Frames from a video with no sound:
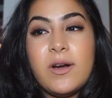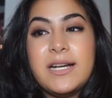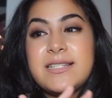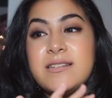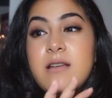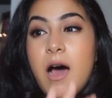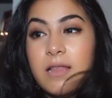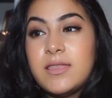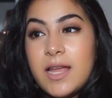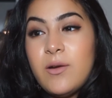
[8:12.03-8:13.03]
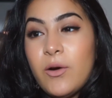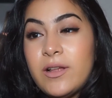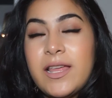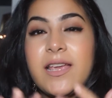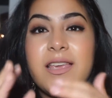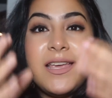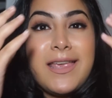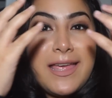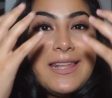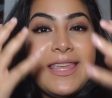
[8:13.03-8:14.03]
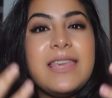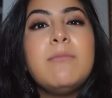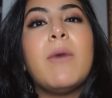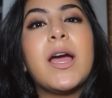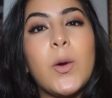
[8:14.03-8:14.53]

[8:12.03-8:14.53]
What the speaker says: It's not that, like, it can keep my